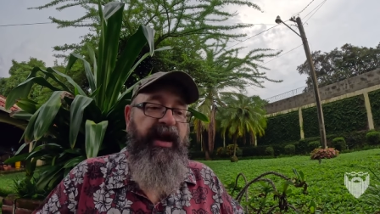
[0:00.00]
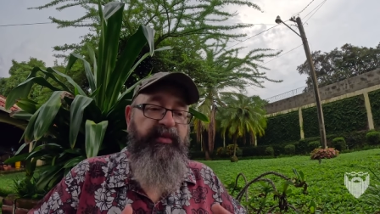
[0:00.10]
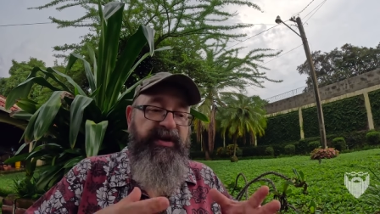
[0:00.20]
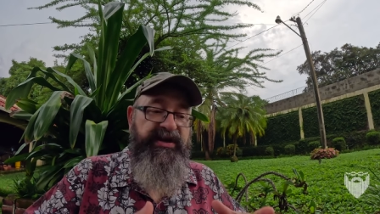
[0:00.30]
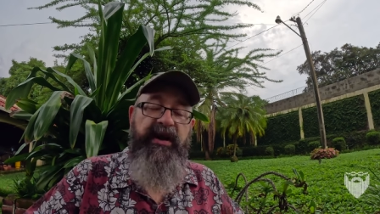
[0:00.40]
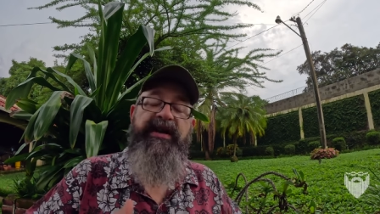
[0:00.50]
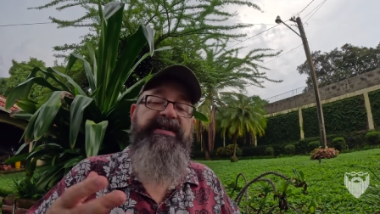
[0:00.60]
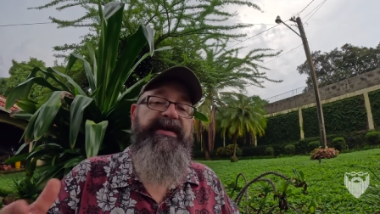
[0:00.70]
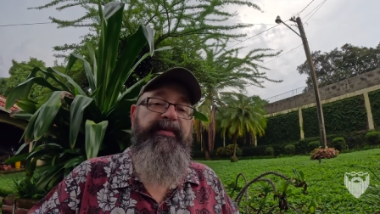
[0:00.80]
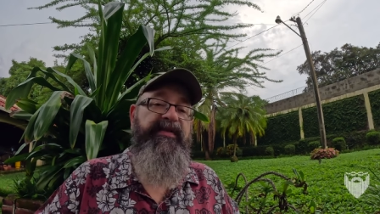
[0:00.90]
and we dug
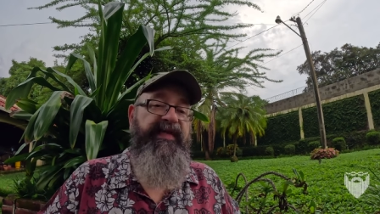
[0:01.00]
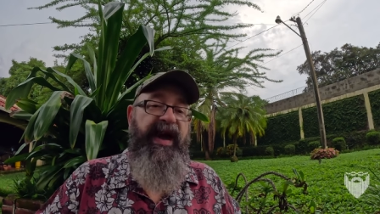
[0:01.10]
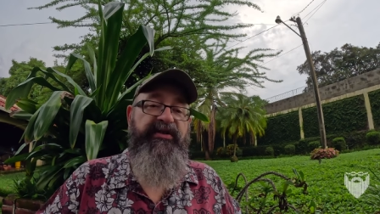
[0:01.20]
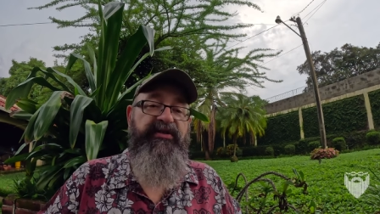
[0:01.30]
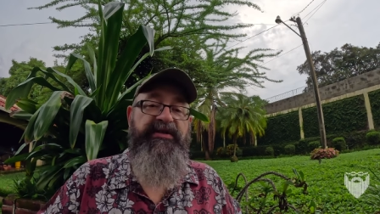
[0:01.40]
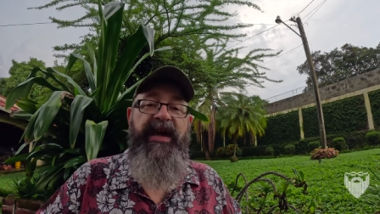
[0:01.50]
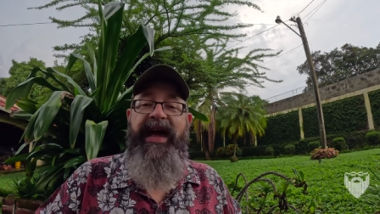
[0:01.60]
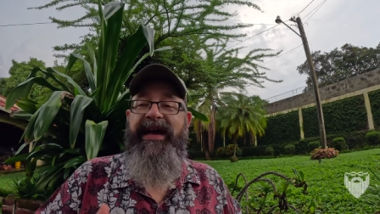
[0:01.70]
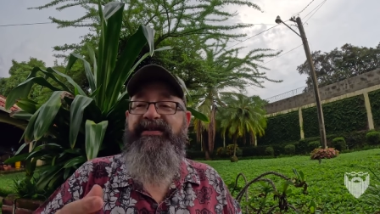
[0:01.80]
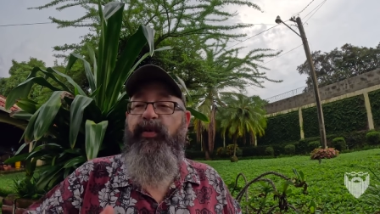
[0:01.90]
into some of the factors
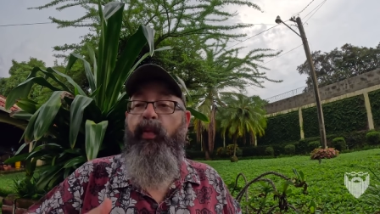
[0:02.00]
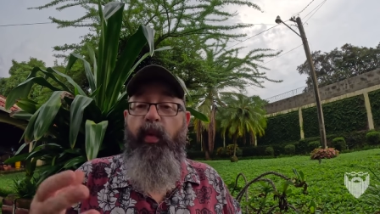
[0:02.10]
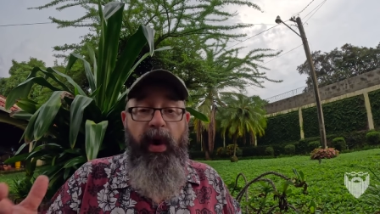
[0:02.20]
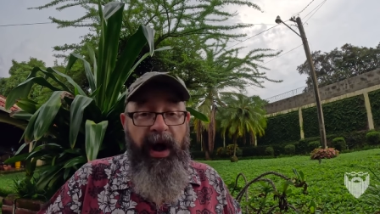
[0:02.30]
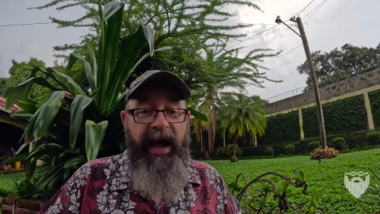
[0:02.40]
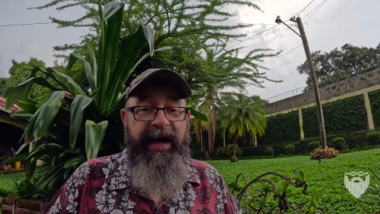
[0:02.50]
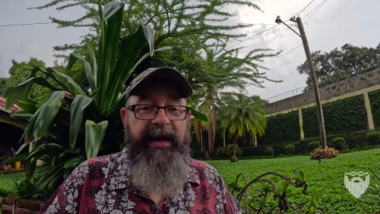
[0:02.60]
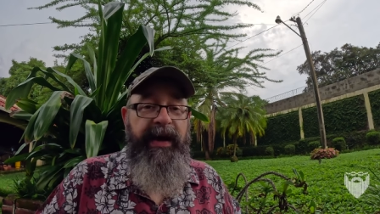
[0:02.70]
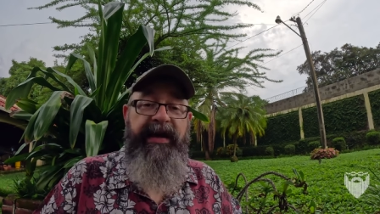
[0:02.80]
as to why,